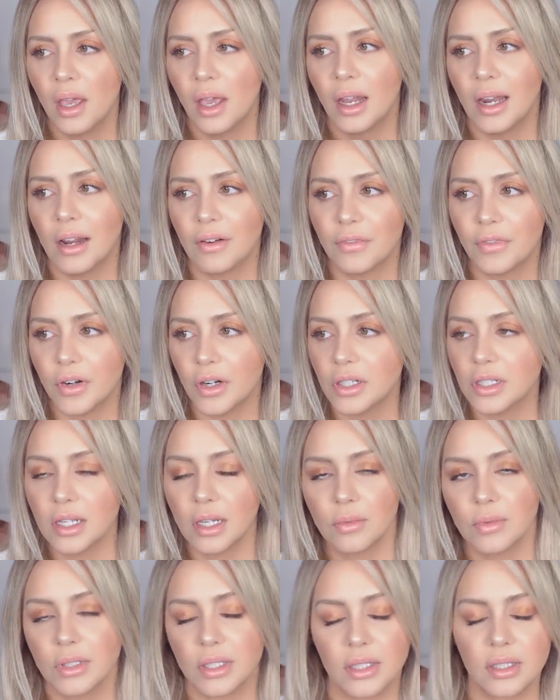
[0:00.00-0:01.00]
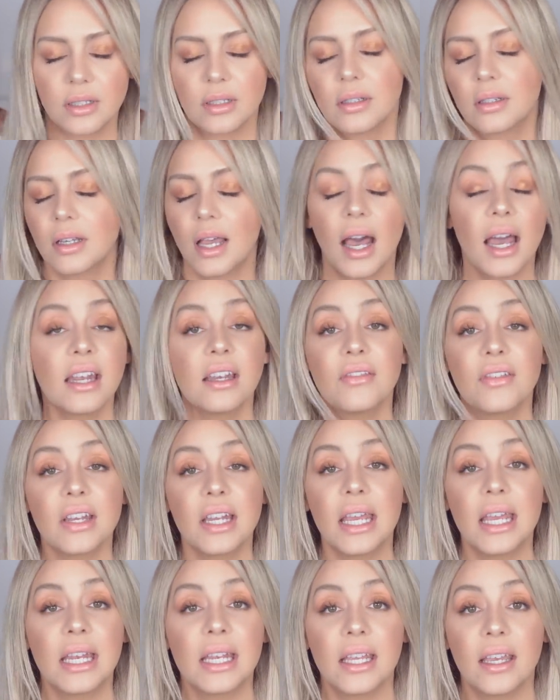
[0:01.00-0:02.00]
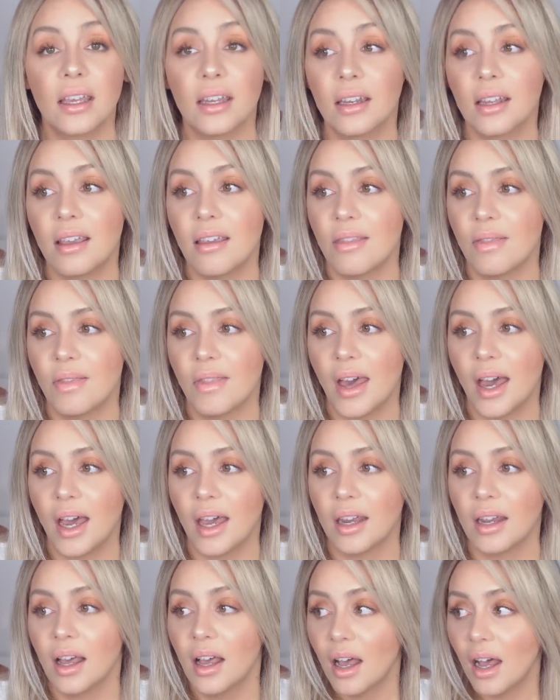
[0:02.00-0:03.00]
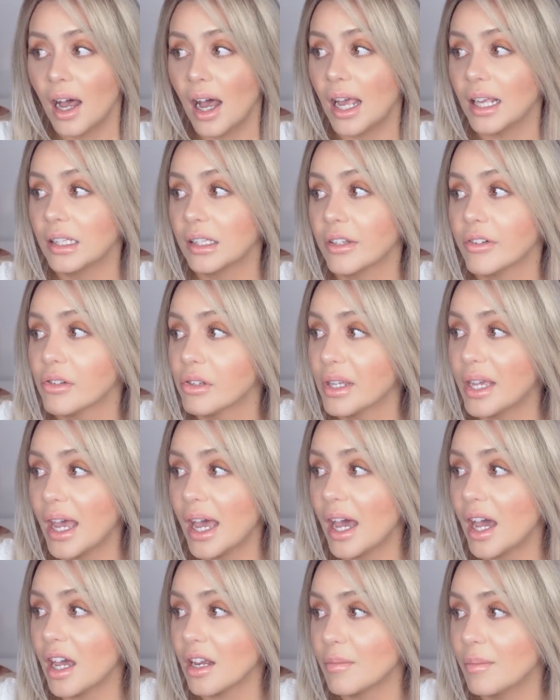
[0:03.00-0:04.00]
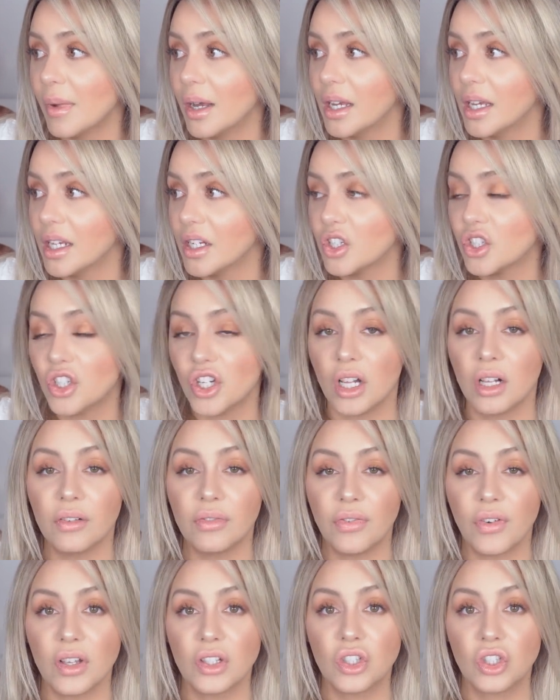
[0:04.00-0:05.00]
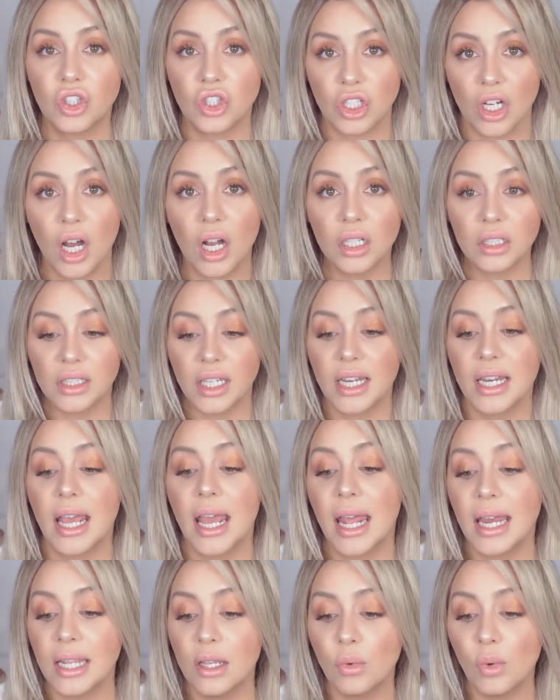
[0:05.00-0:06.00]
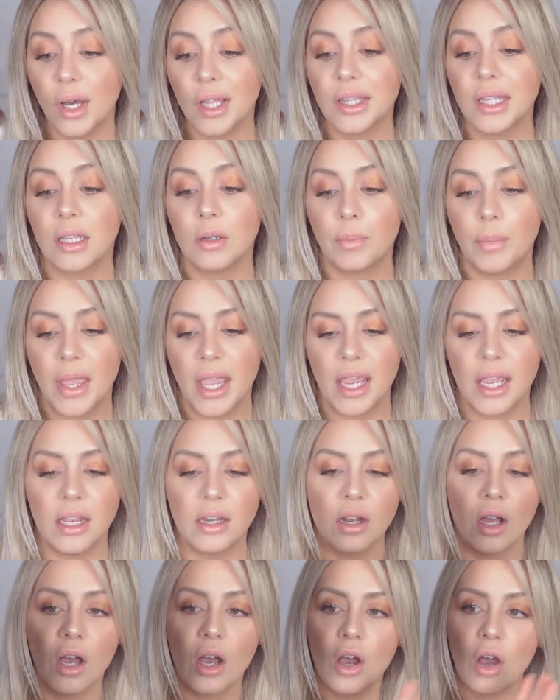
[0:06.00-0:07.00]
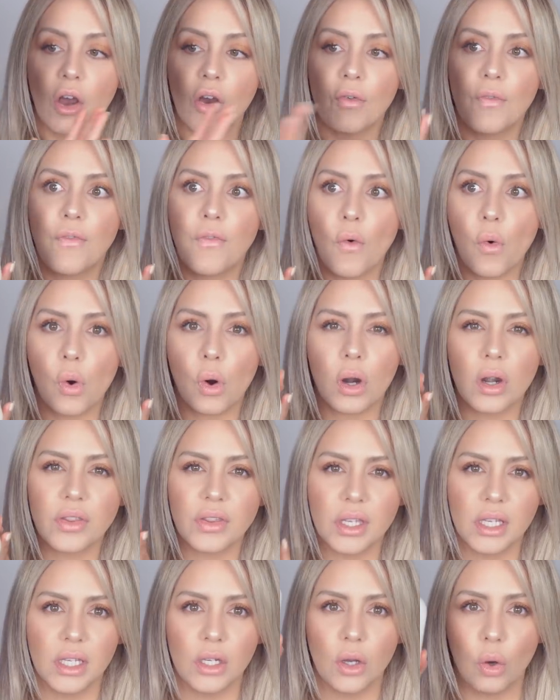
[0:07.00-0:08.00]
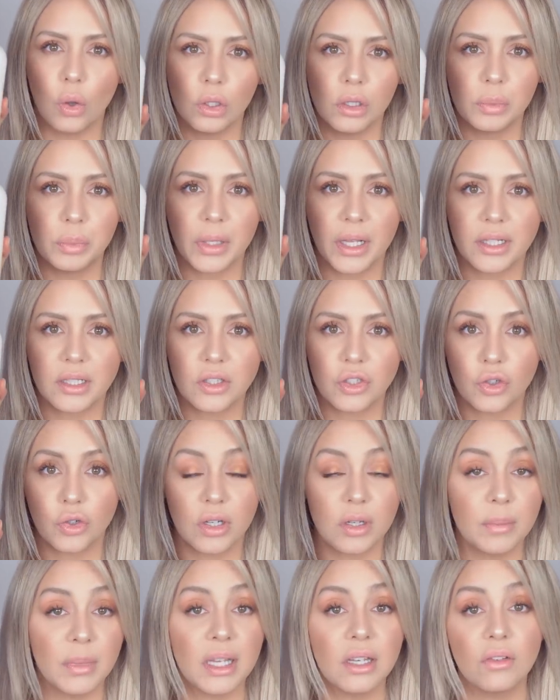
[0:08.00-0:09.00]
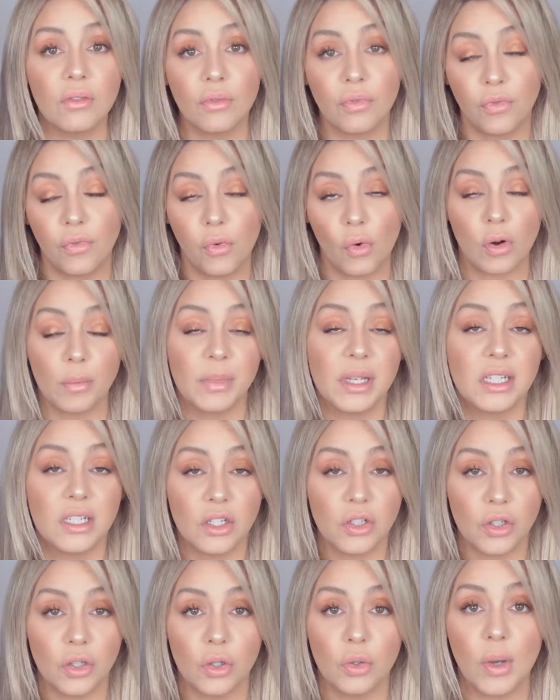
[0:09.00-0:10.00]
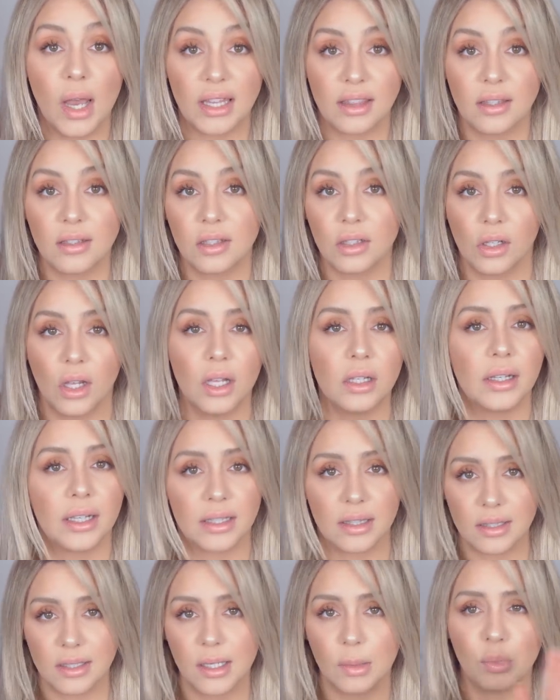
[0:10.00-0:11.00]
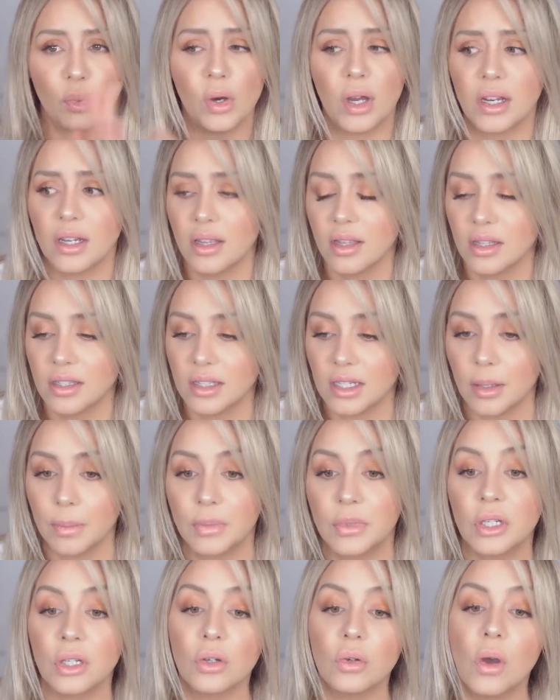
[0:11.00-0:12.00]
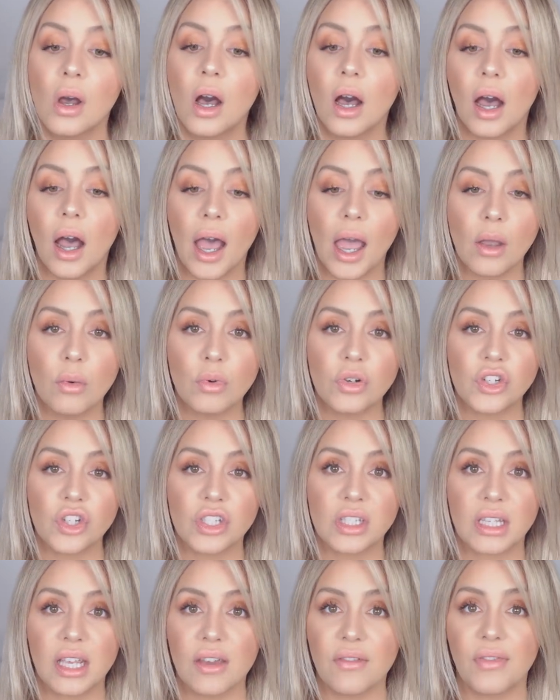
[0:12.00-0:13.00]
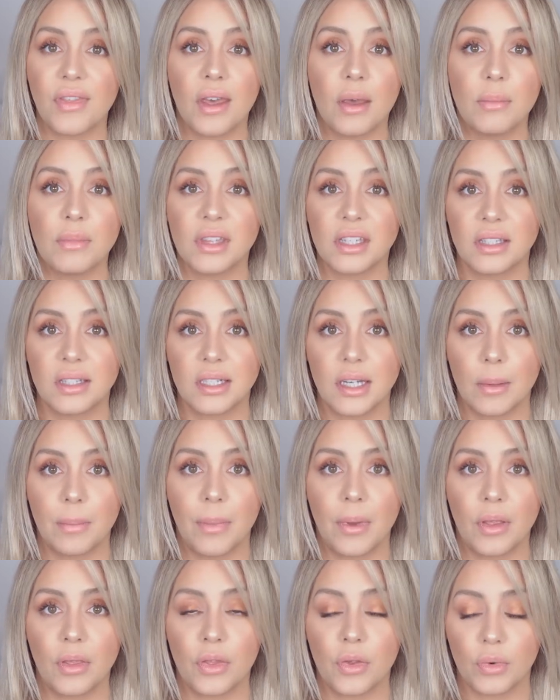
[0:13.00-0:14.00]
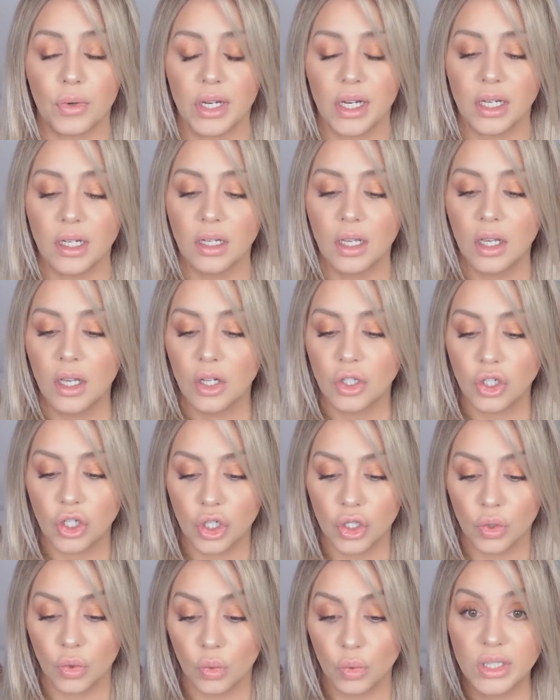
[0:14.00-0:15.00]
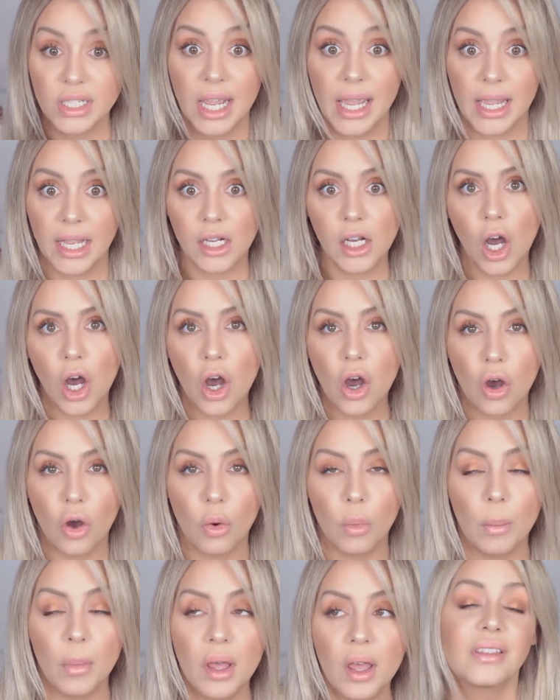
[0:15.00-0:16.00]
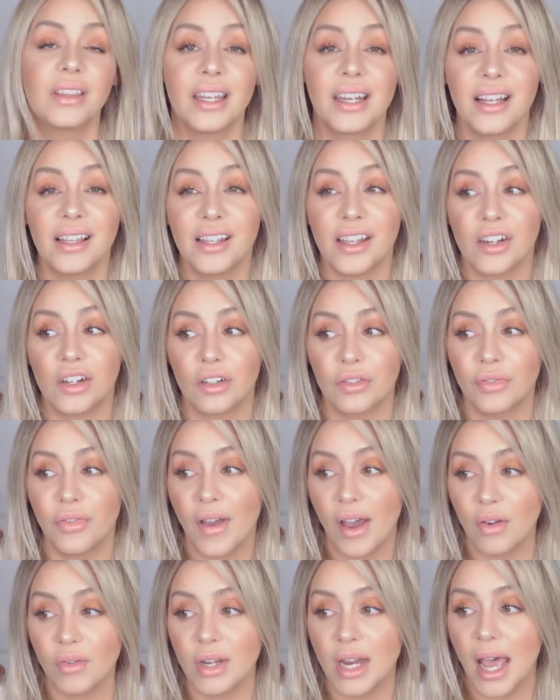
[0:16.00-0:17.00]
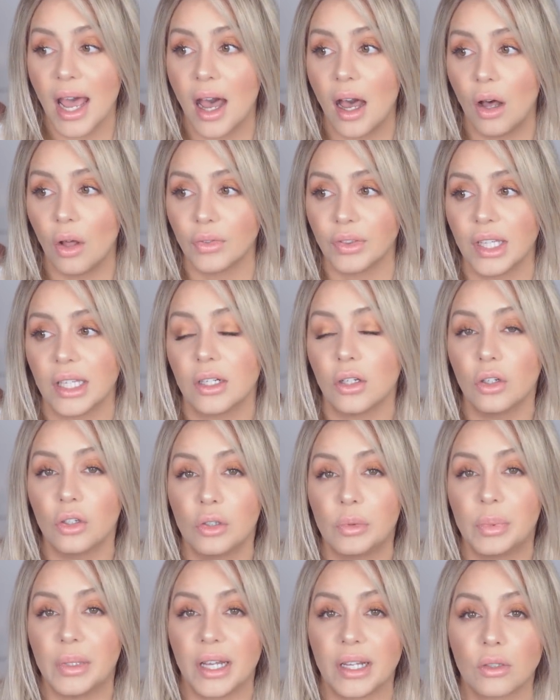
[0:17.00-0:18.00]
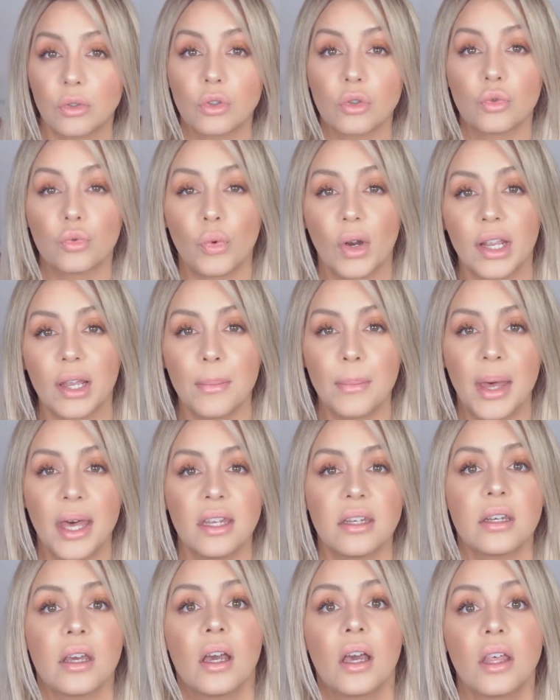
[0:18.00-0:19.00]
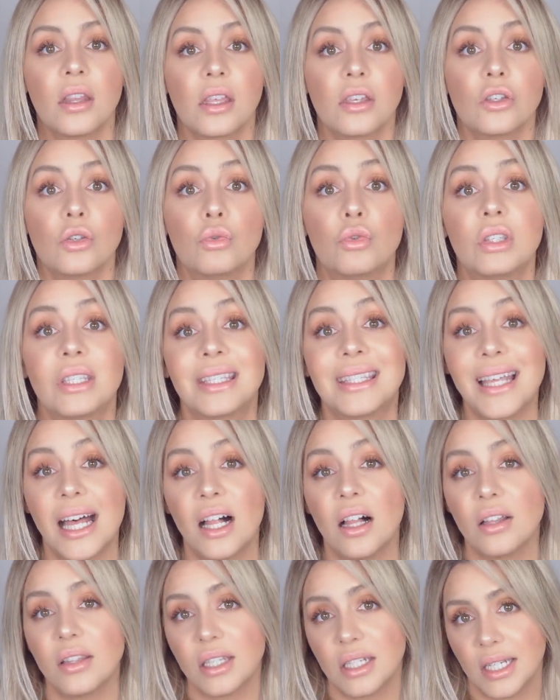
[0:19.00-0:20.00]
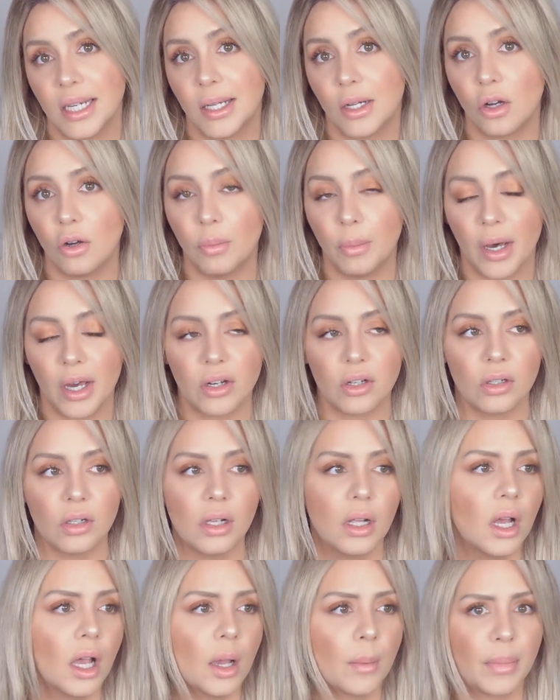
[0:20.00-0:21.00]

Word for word: And at first I was kind of an idiot in that I literally had my shelf stocked, and anyone that paid for the Olaplex treatment for me to do at the salon, like step 1 and the step 2, I would just give them the step 3 to take home. Then I later found out that Olaplex would recommend that you sell the take home bottle.